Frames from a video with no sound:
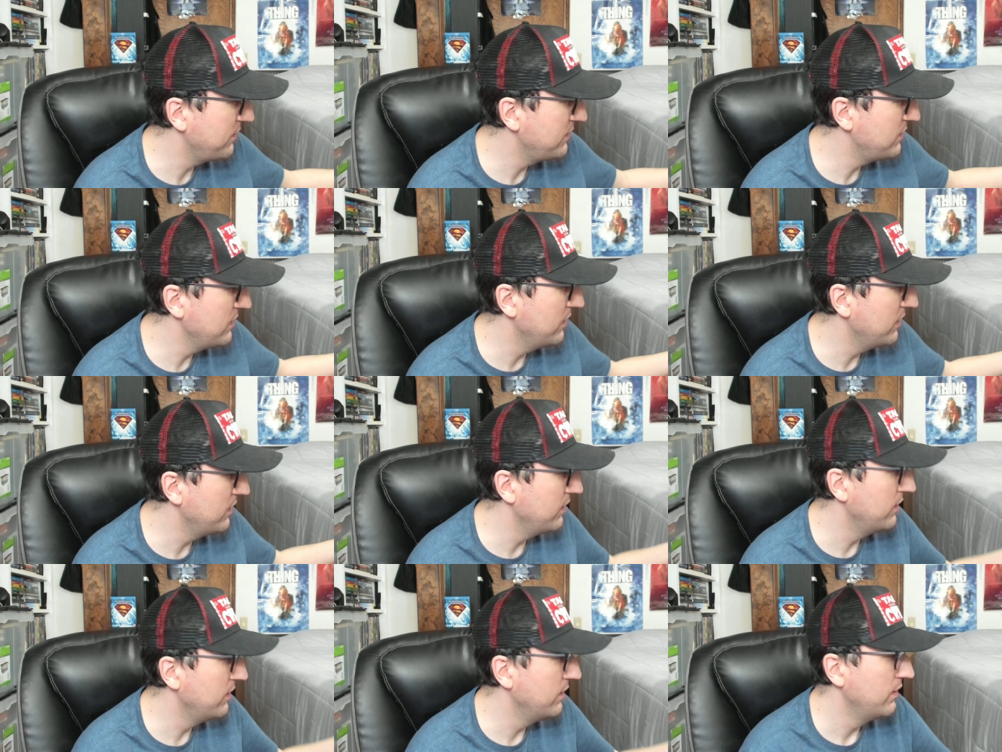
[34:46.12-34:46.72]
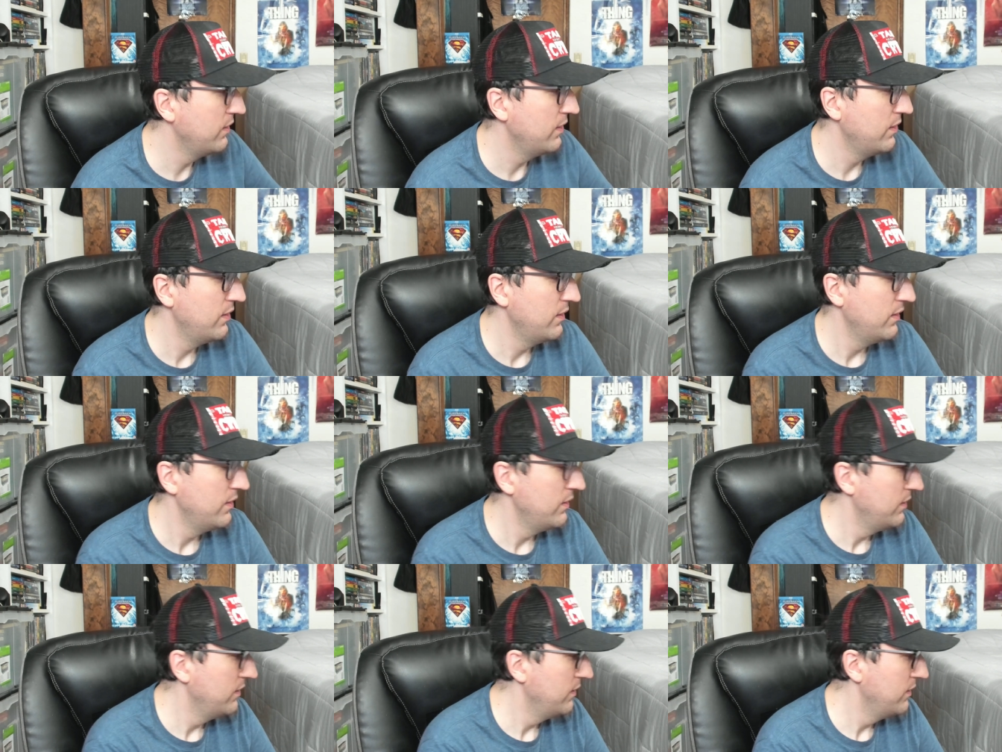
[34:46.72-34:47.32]
to
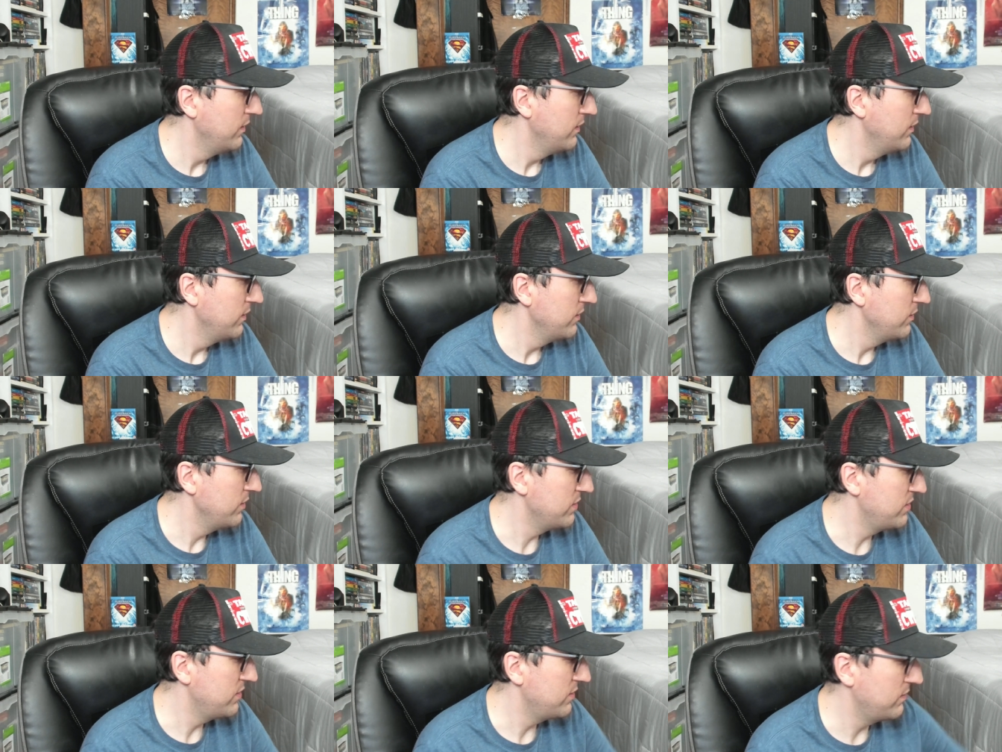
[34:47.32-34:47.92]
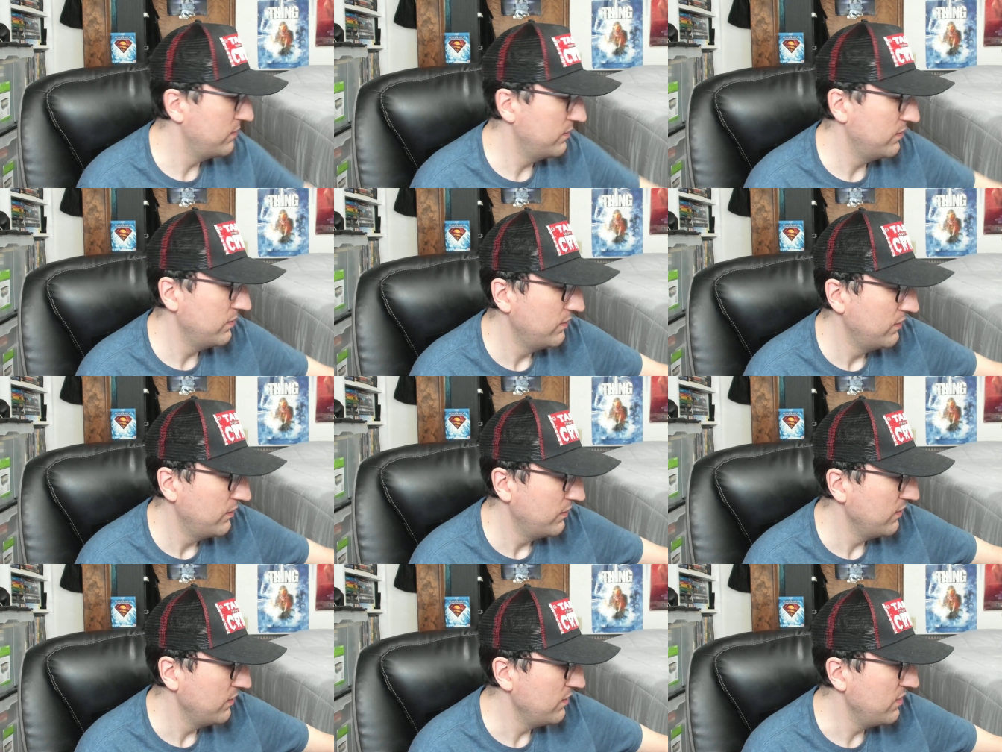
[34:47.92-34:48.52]
just
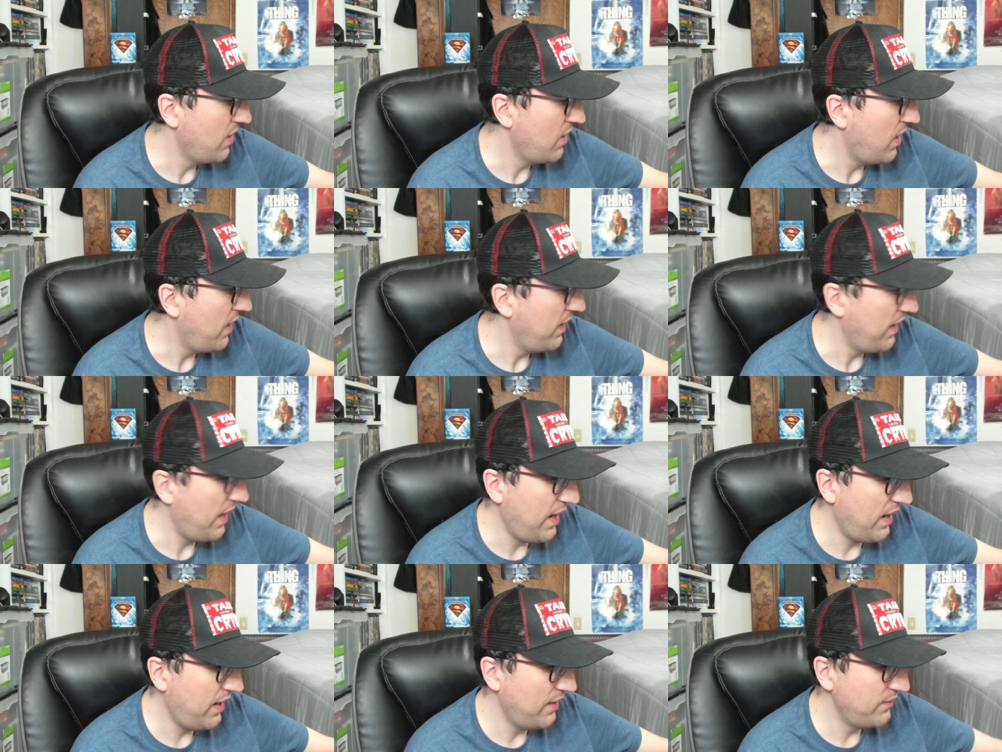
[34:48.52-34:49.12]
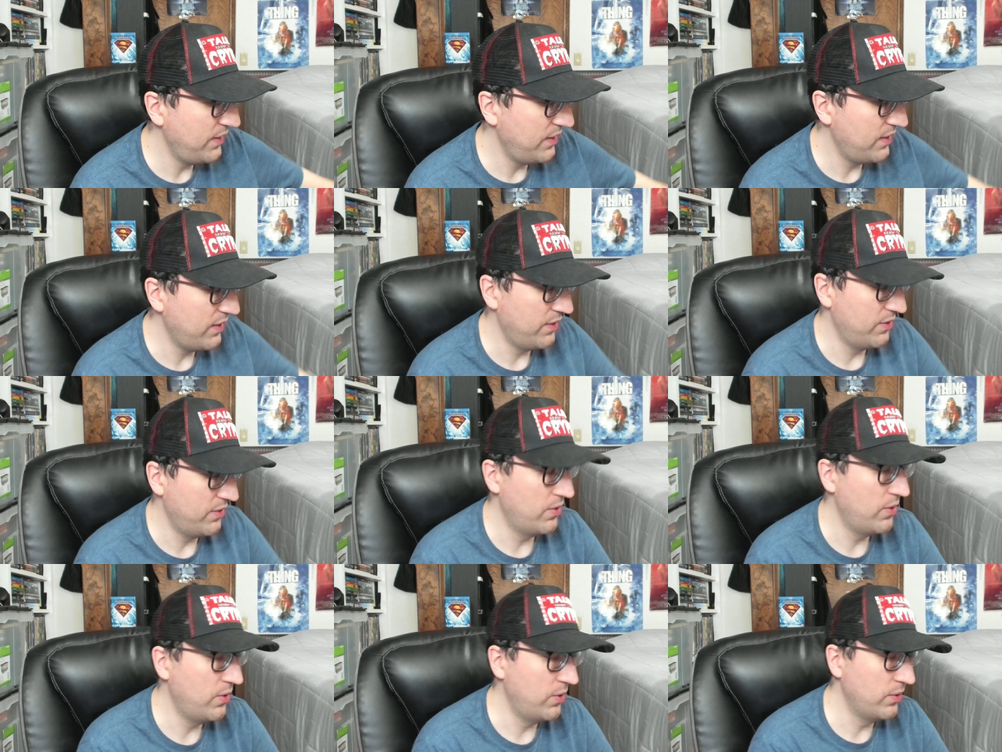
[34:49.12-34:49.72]
not have it at
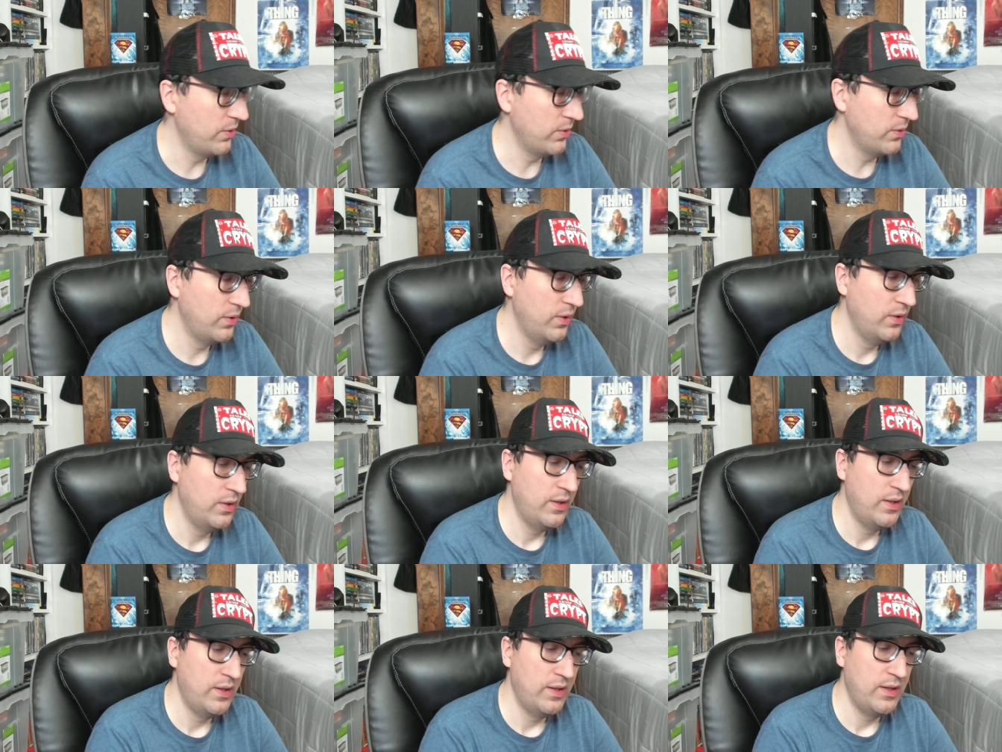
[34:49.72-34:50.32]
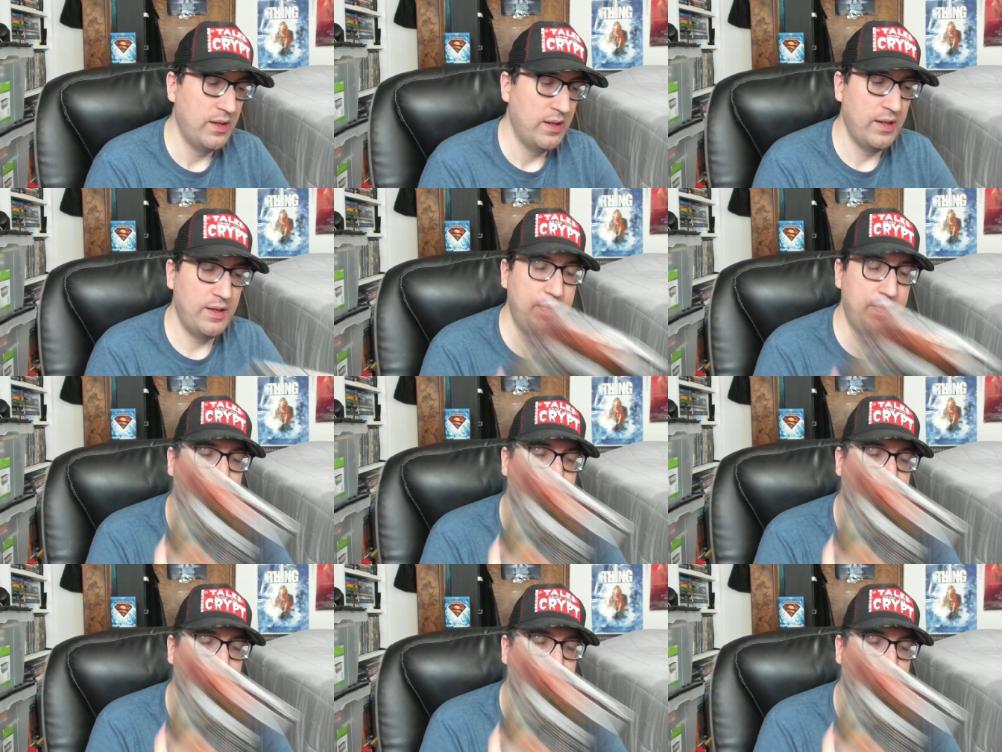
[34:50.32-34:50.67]
all. And